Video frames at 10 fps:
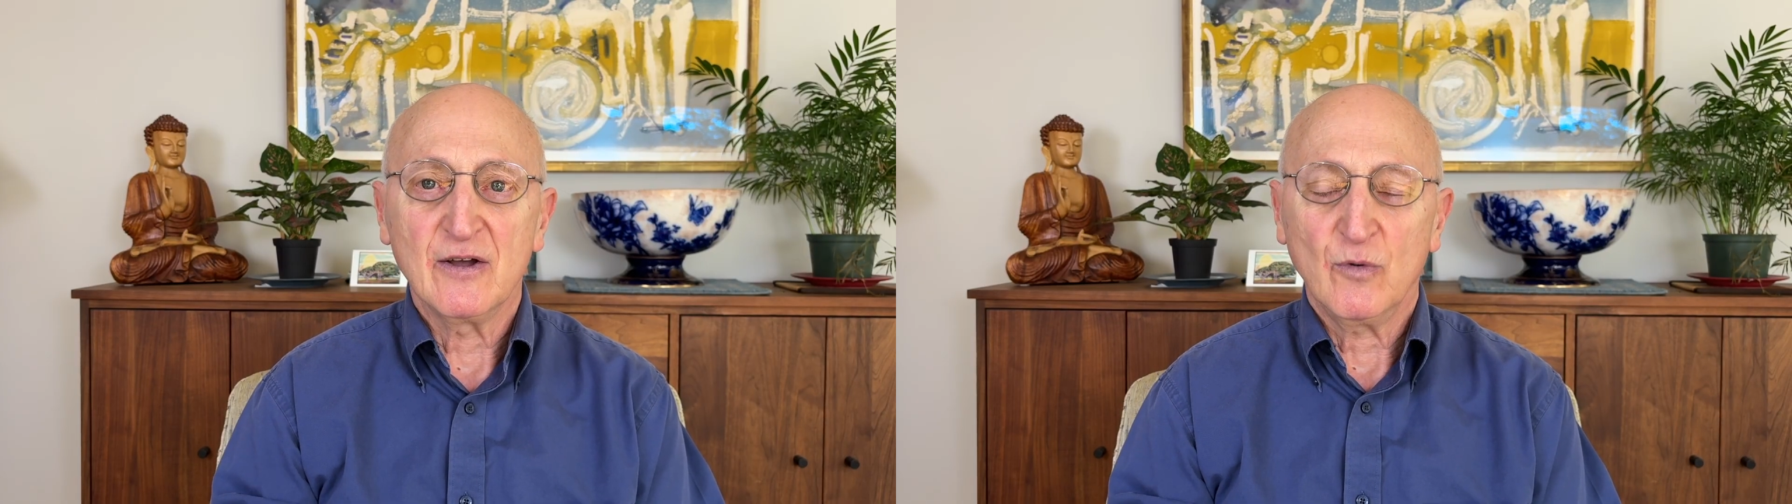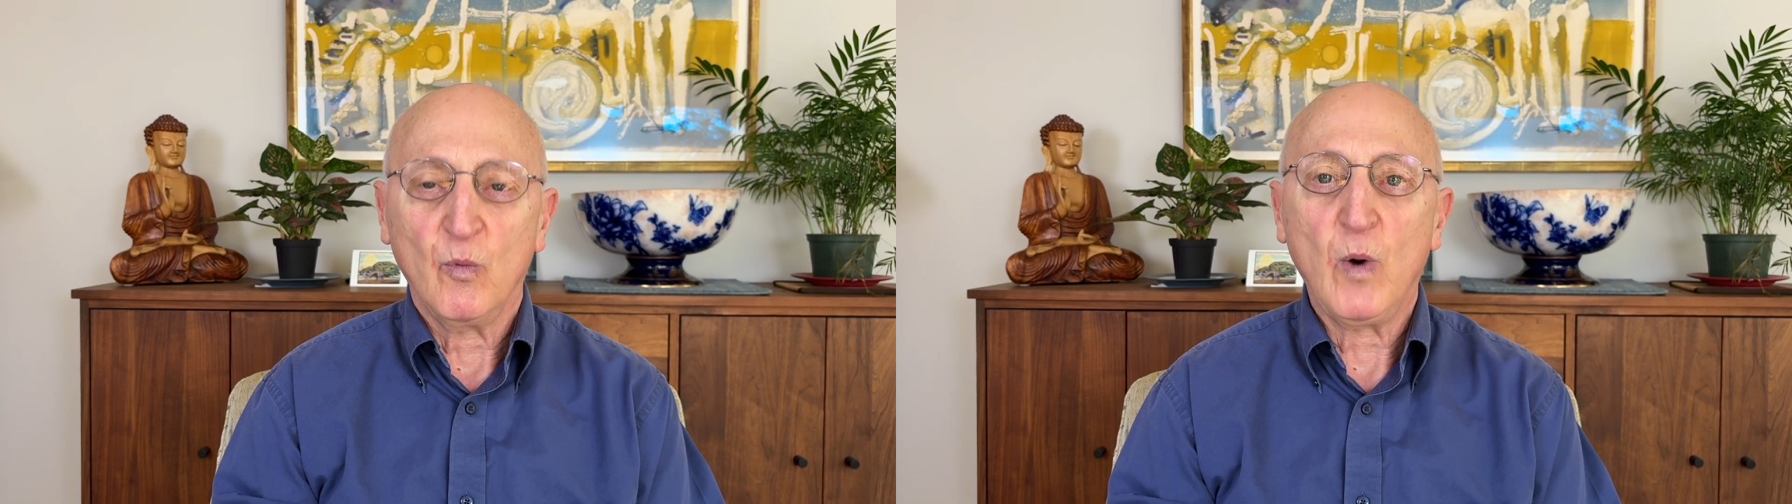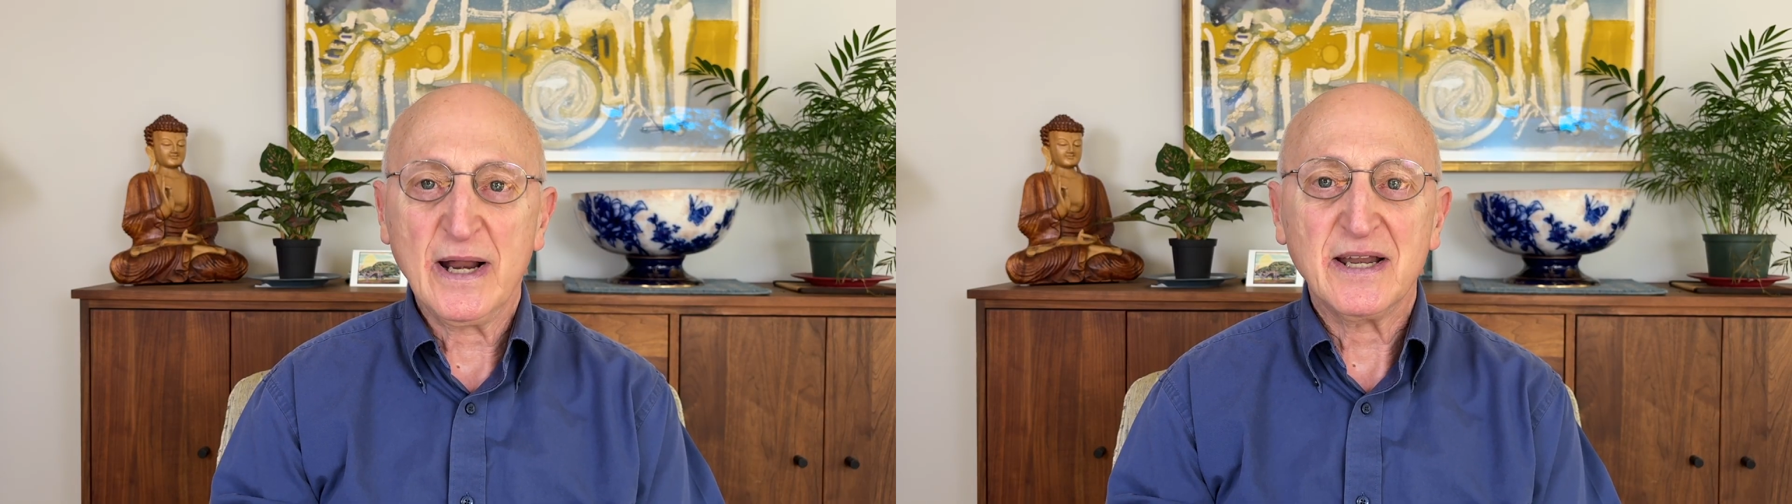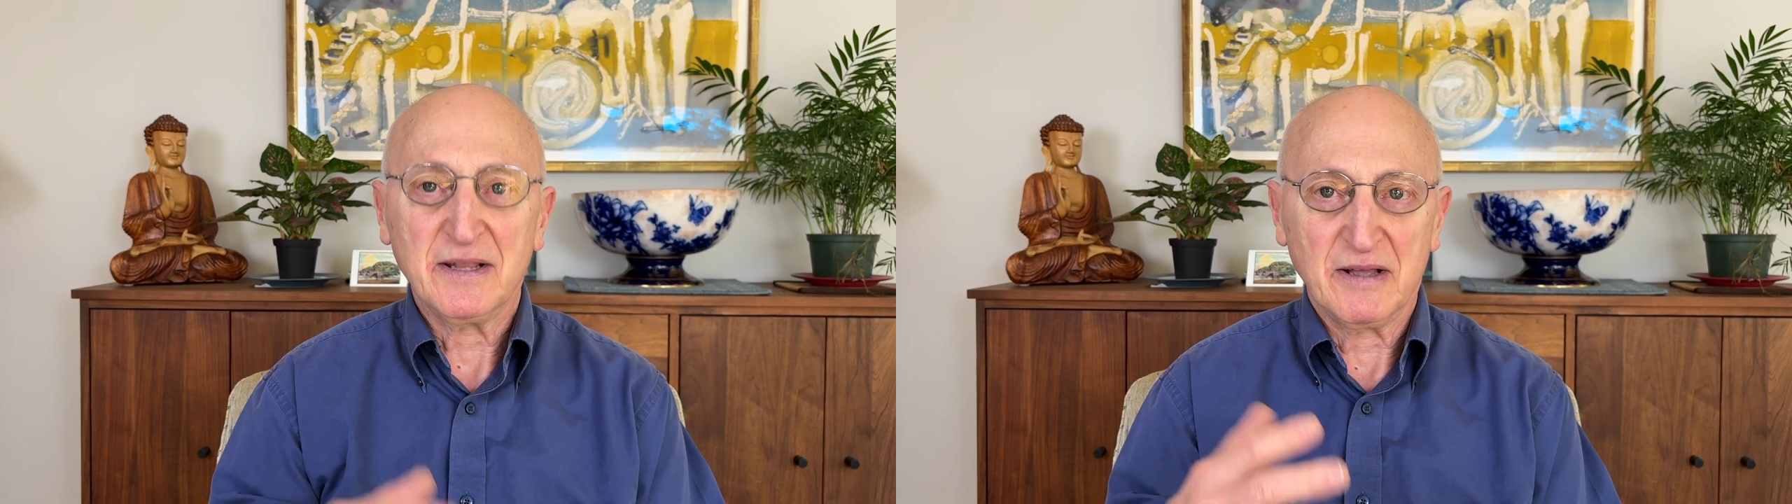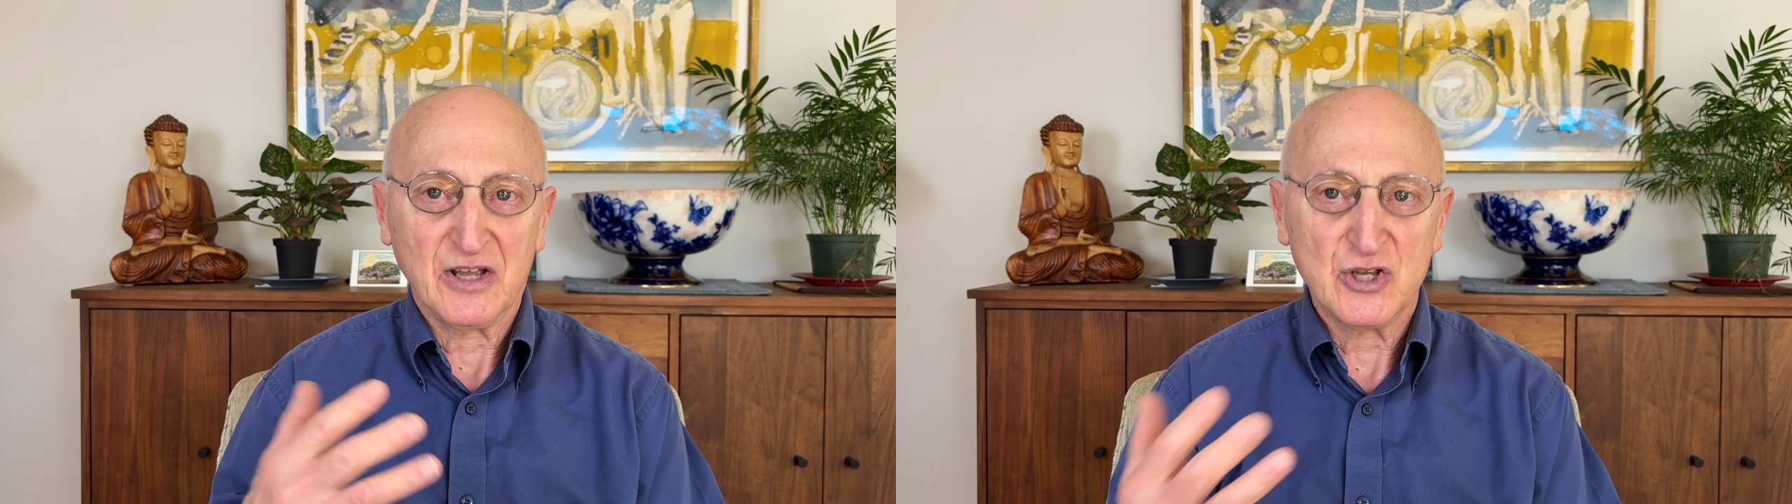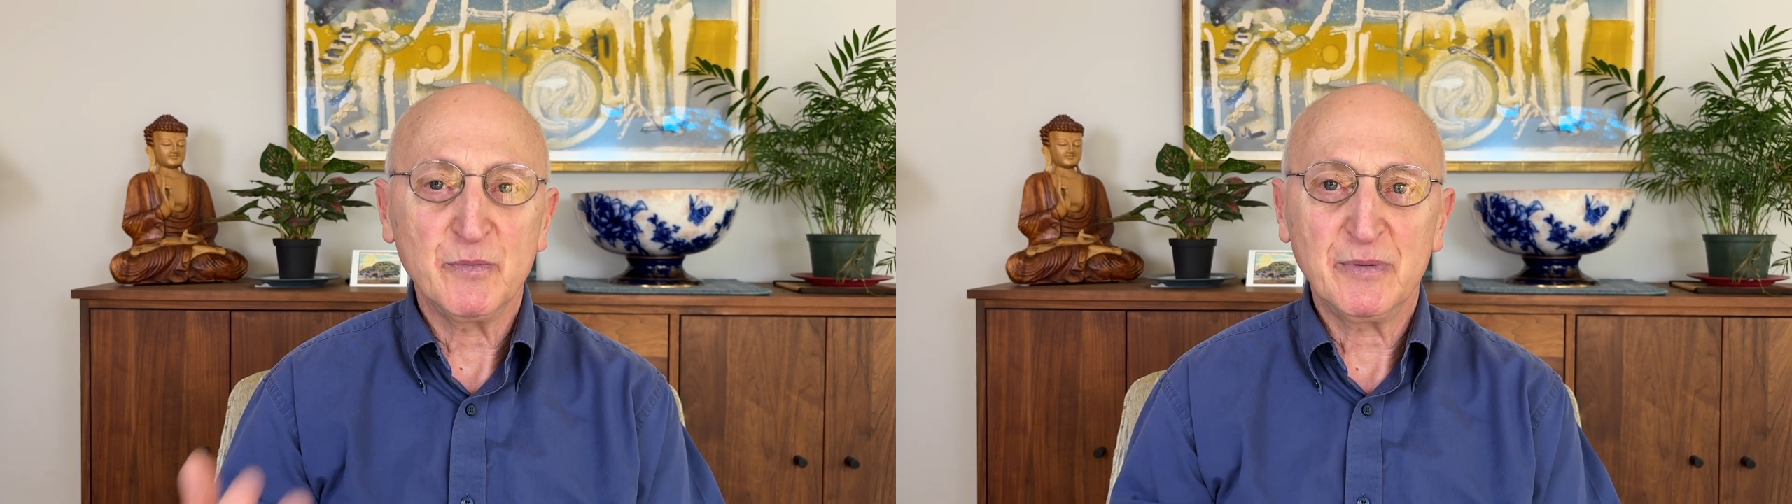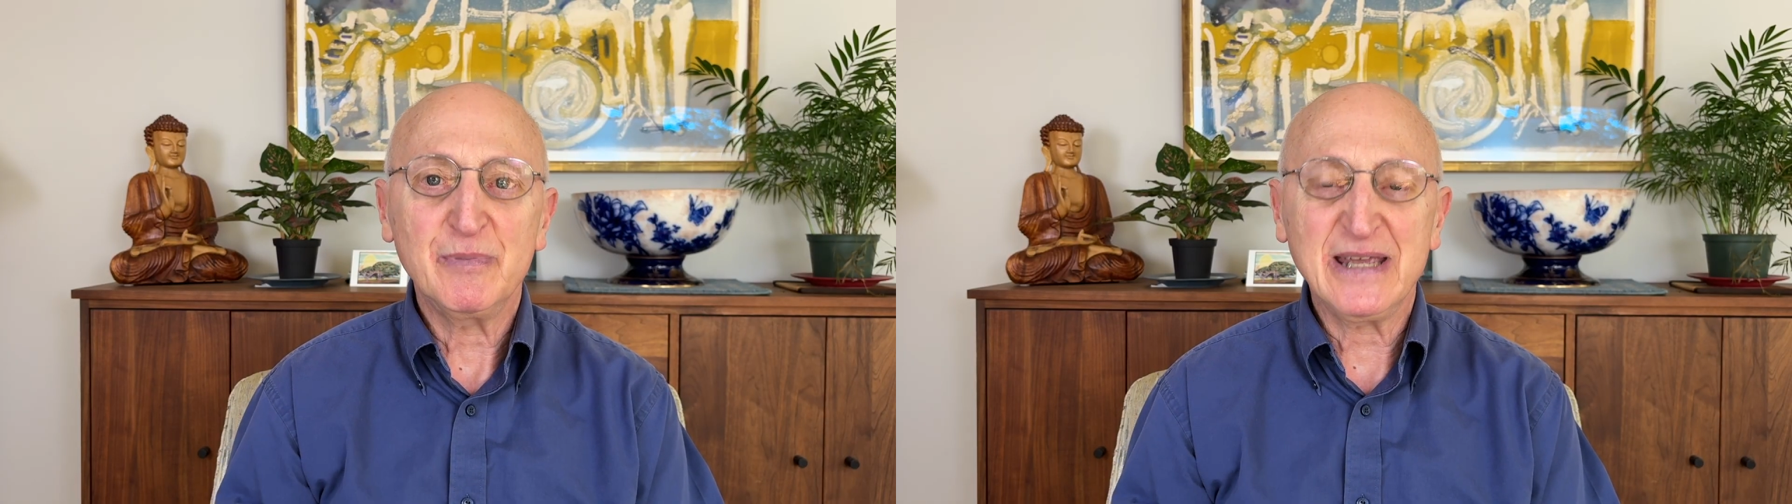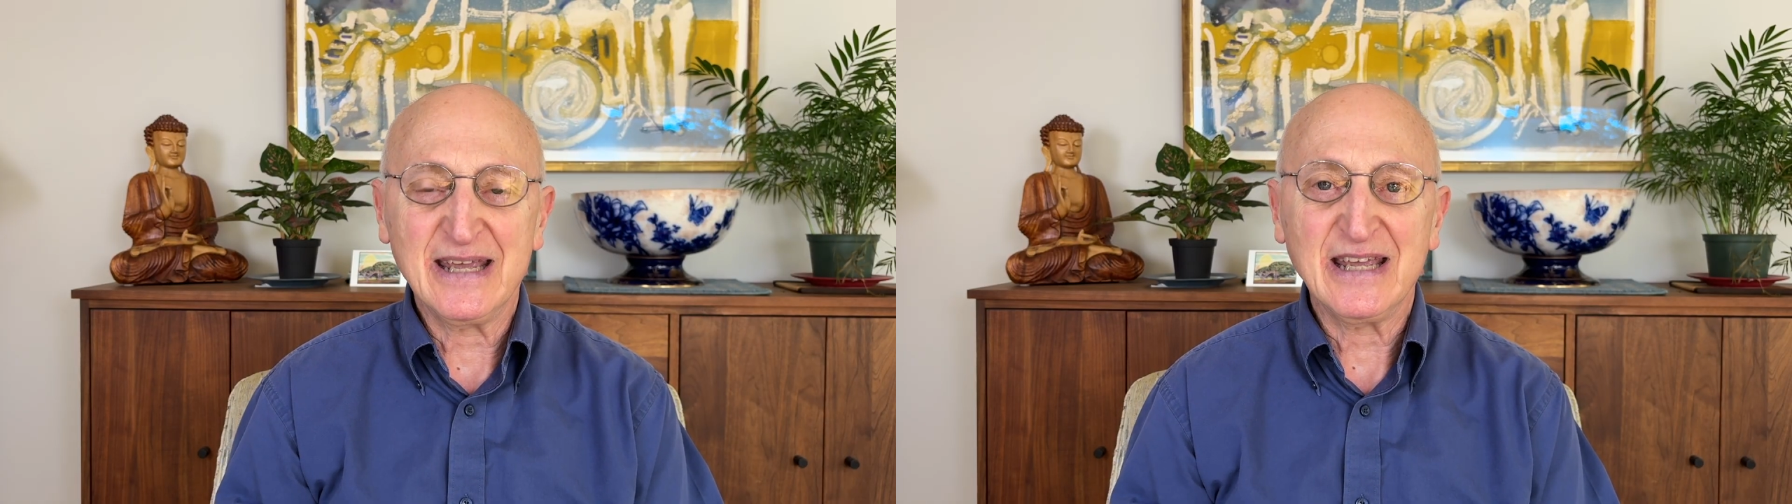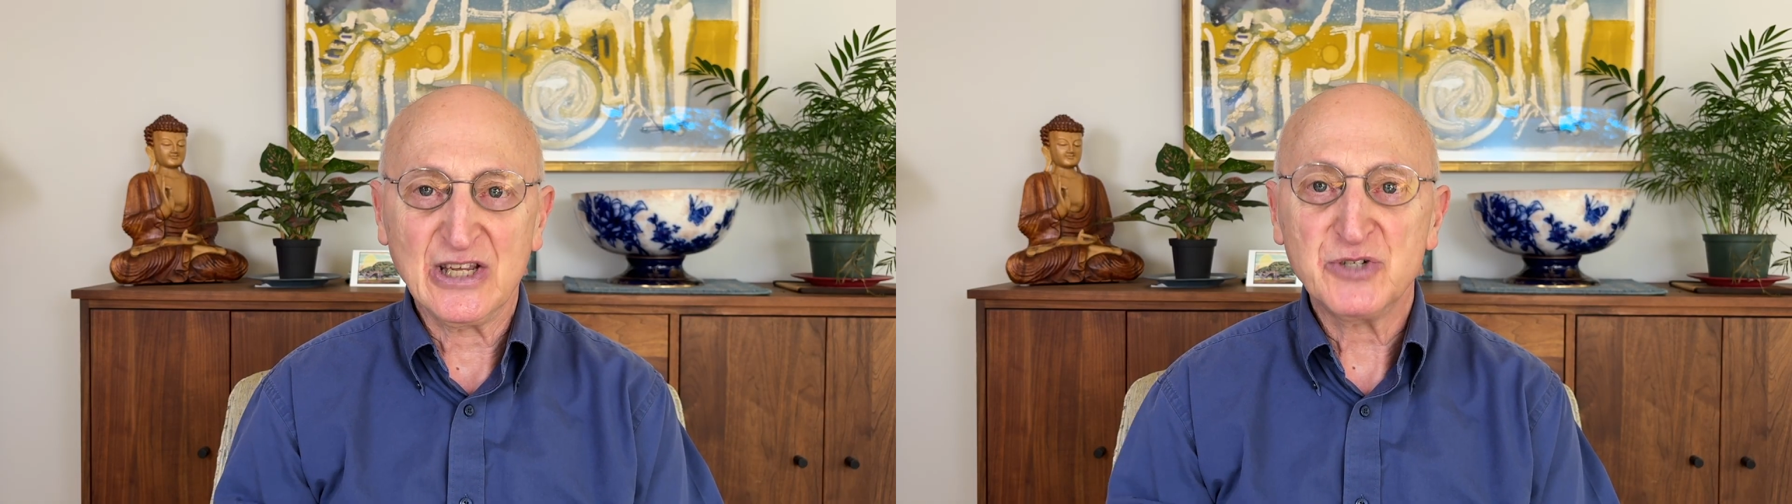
what a human being is,